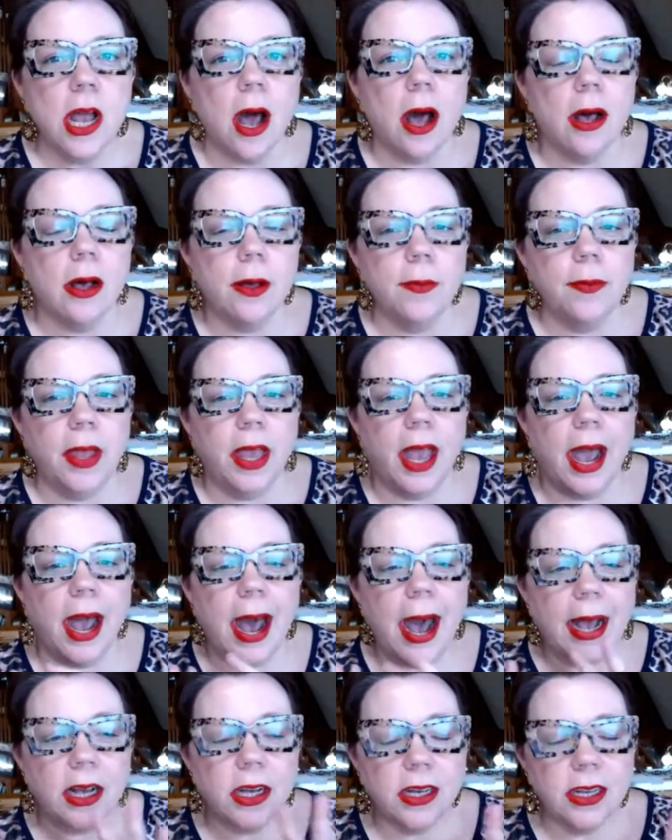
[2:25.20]
Um,
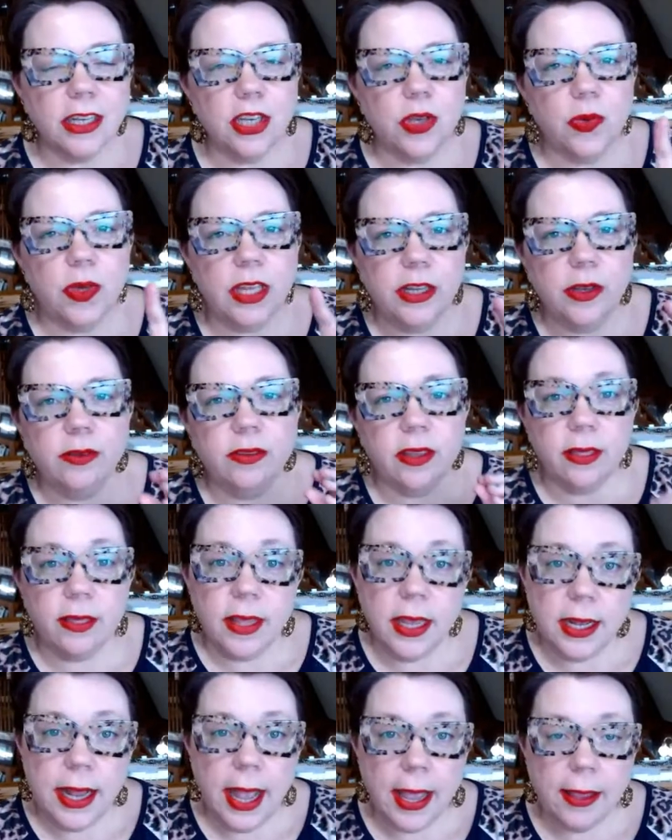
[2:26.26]
I, you can use a
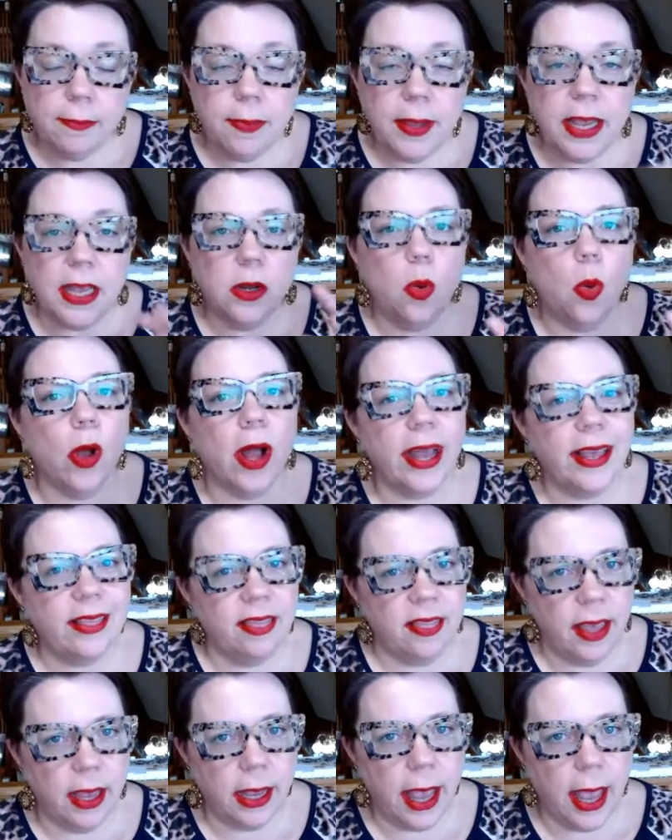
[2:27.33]
thin head pin or a
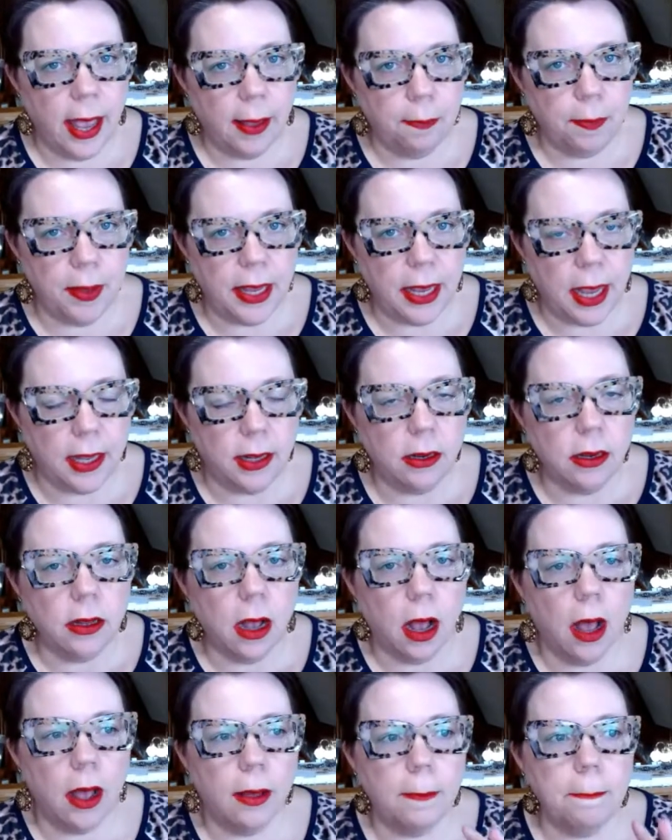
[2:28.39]
thick head pin,
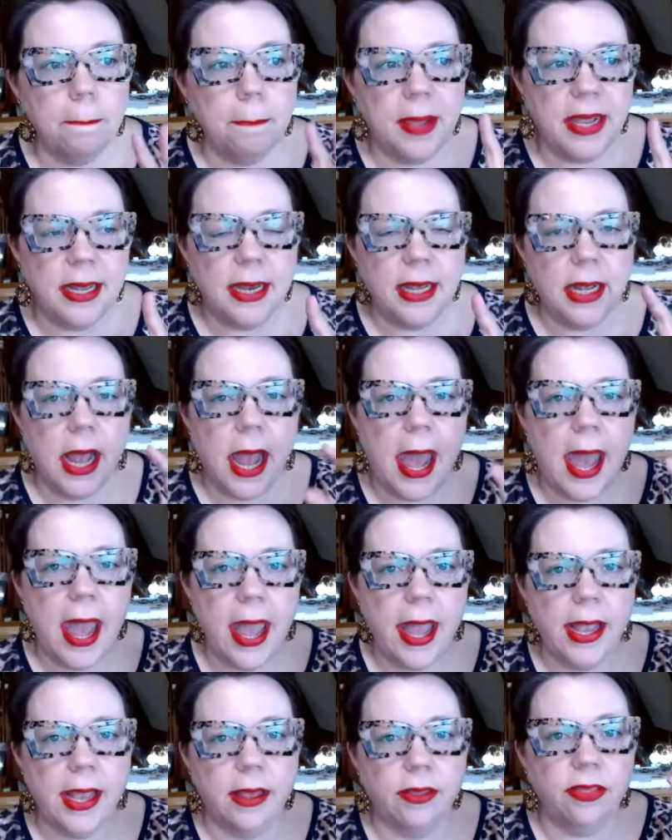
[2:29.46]
uh, meaning
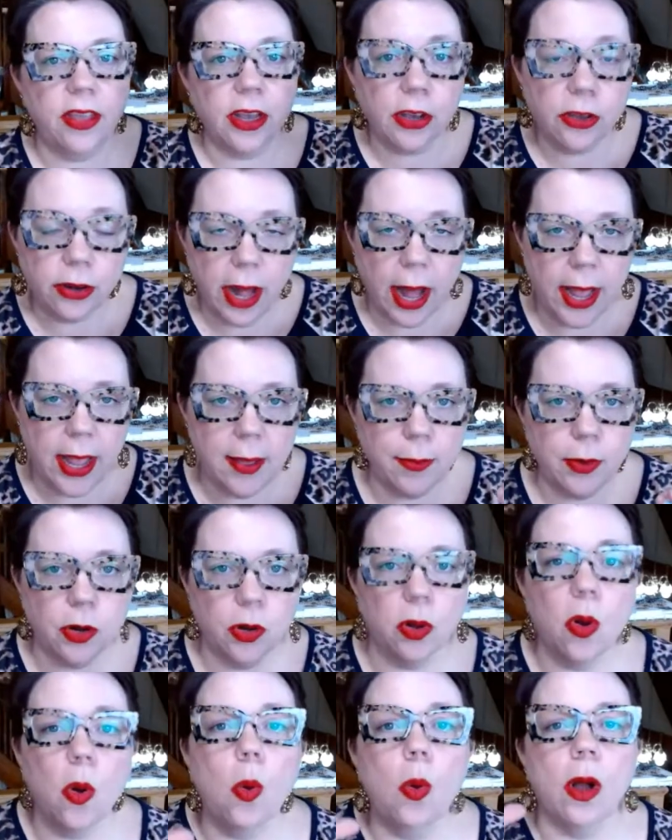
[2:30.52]
a thicker
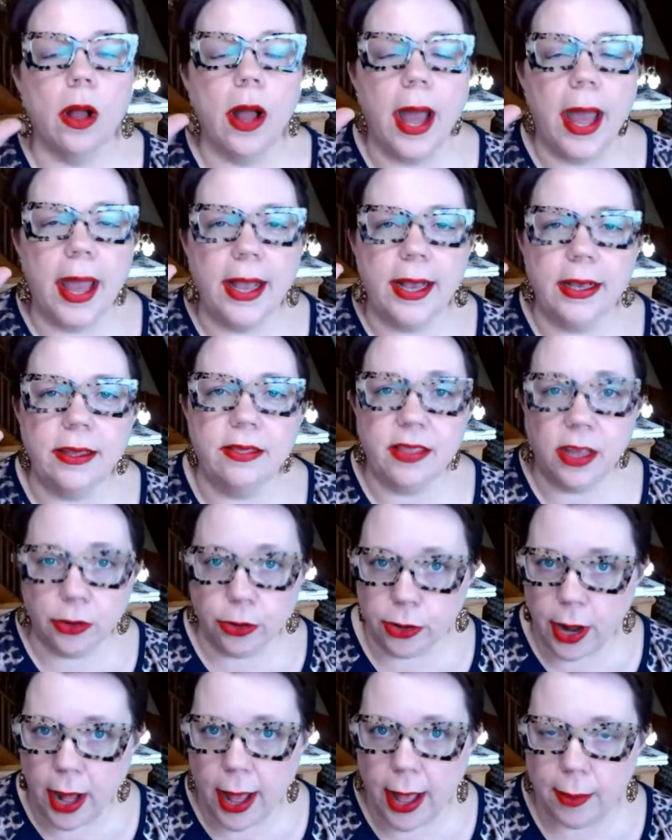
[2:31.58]
diameter or a
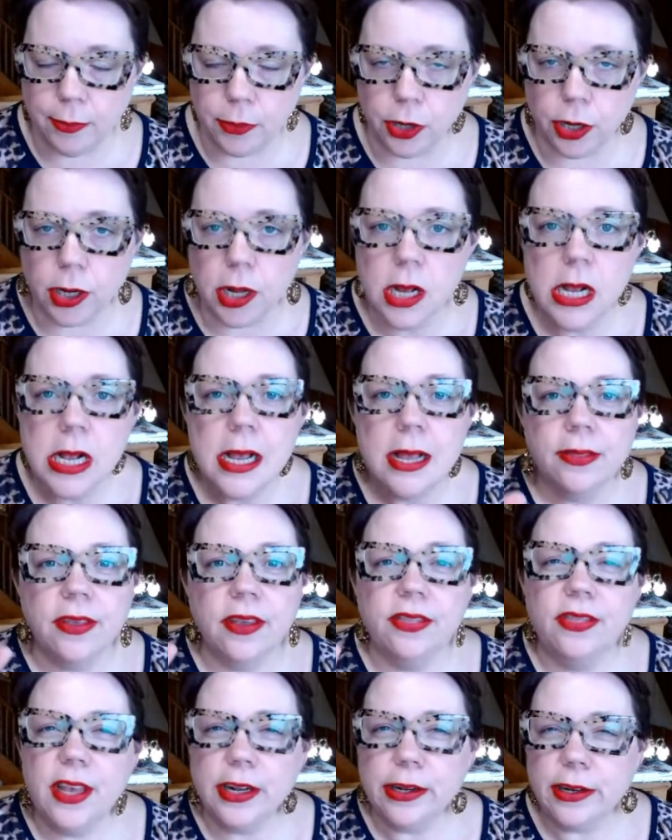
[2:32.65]
thinner diameter. The
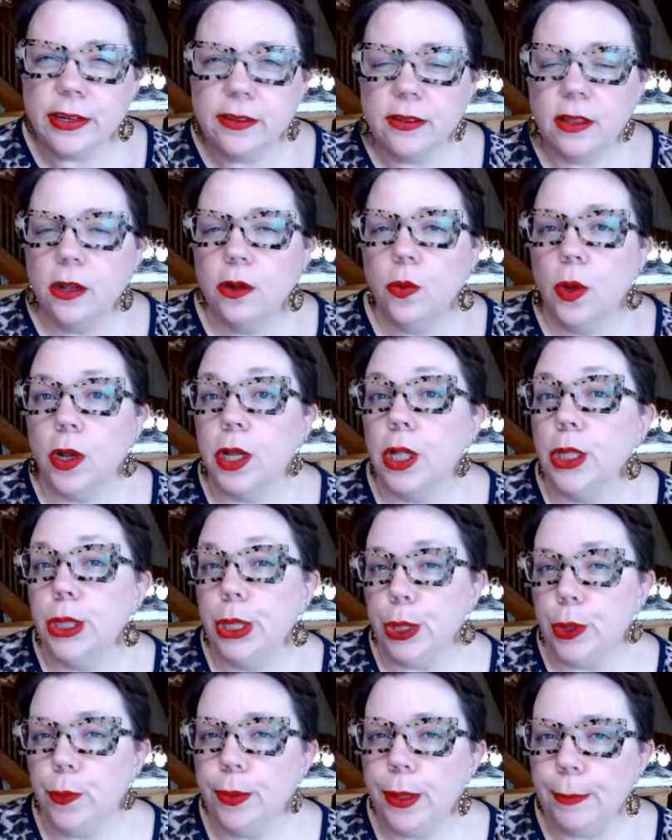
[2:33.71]
thinner is going to work a
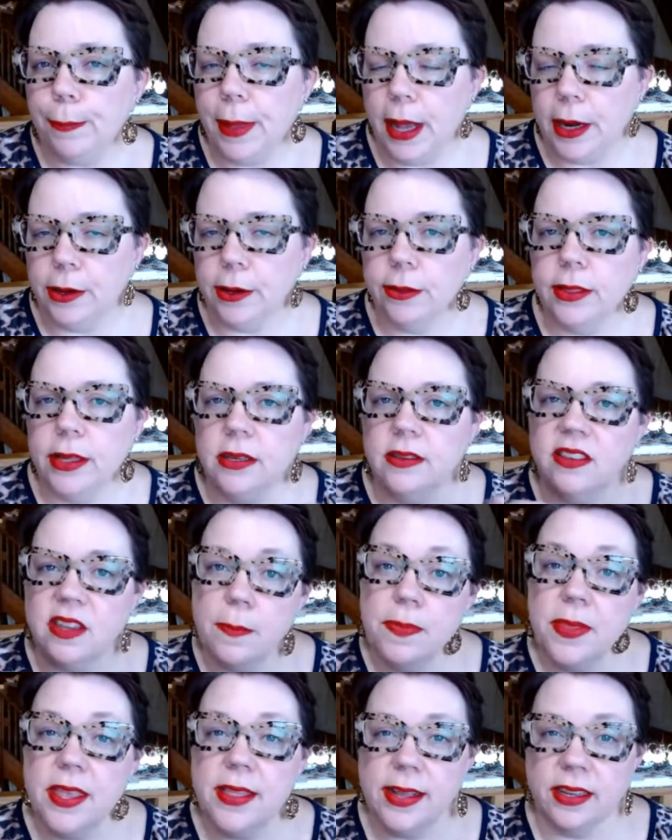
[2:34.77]
little bit better than
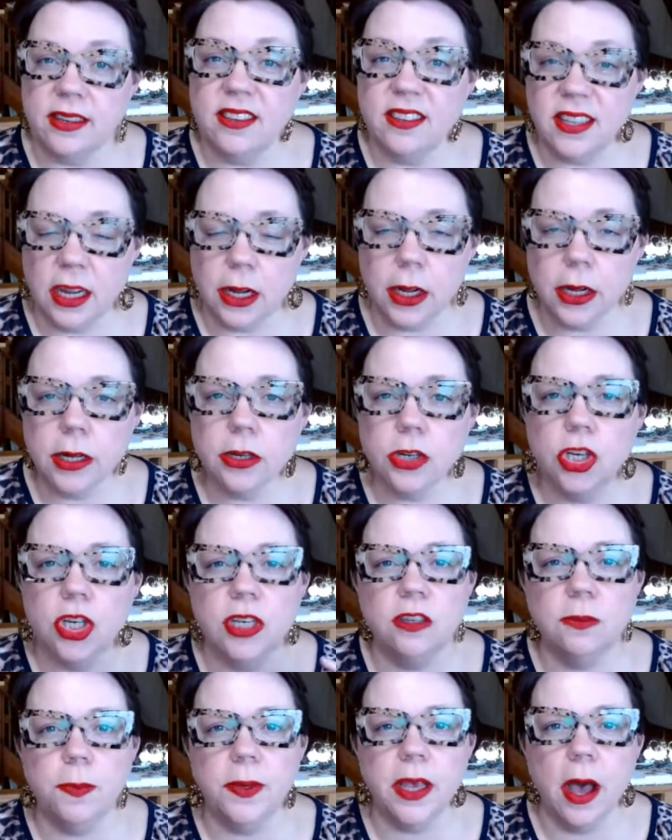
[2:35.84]
something that's thicker
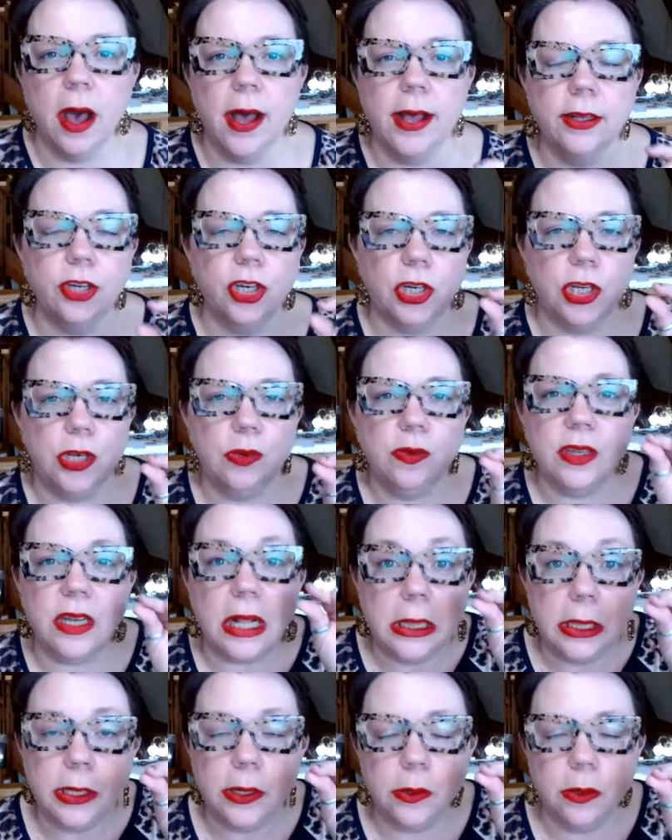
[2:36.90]
just because you're using
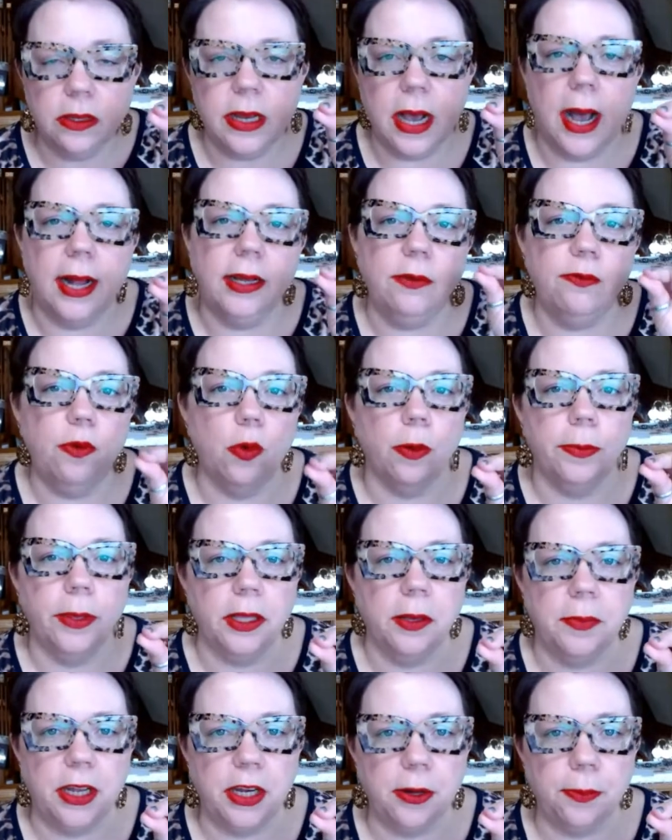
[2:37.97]
a little tiny four
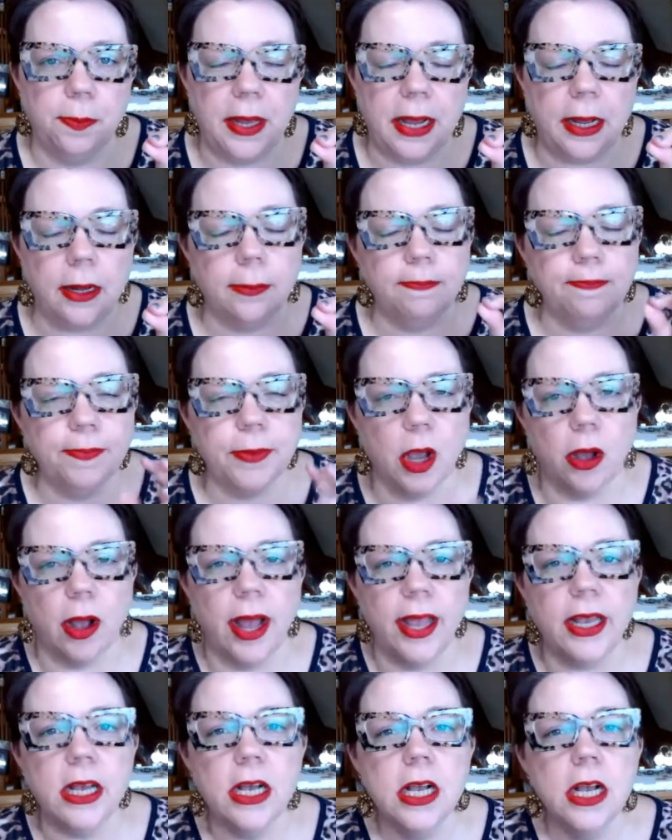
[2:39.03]
millimeter bead. All
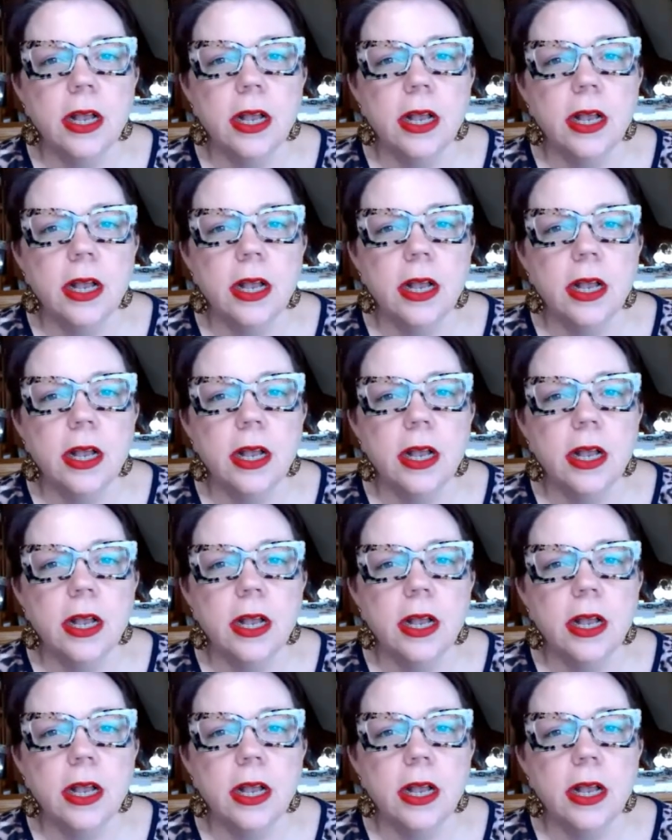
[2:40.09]
right.